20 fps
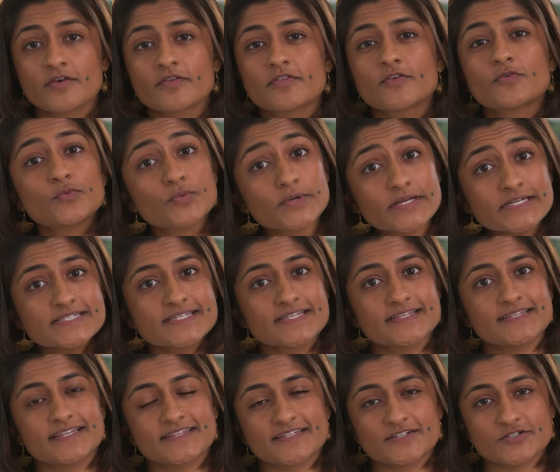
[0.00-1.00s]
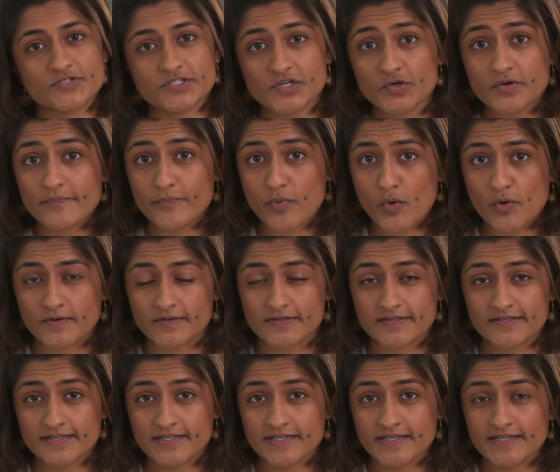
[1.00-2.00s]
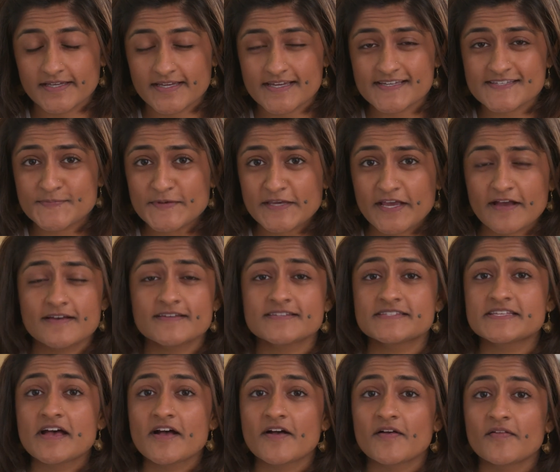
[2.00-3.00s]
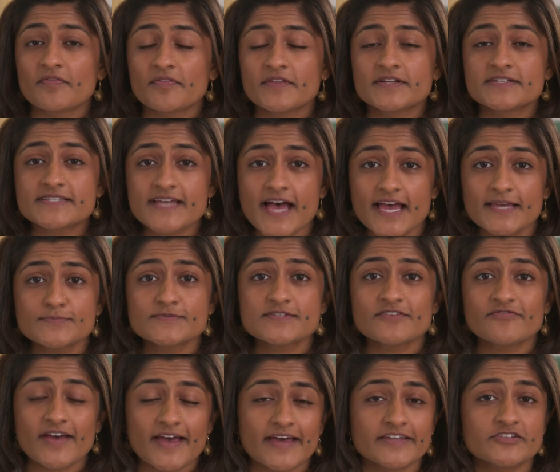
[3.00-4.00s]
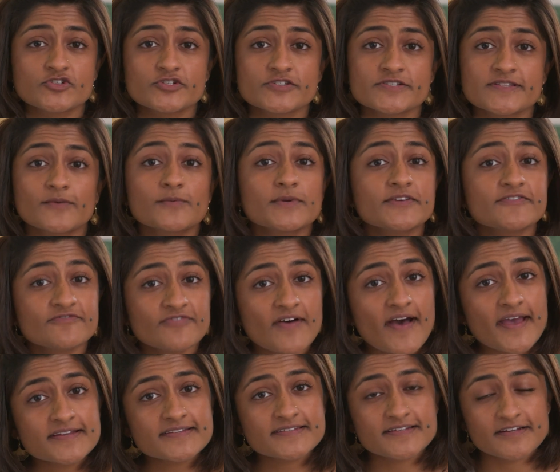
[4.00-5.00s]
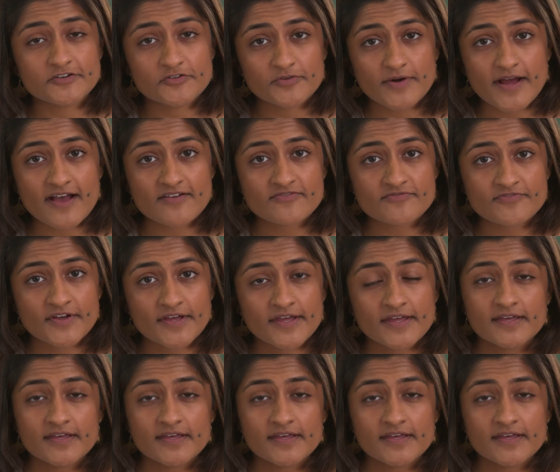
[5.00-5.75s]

The reason that they're so important is because the types of edges that we find in a graph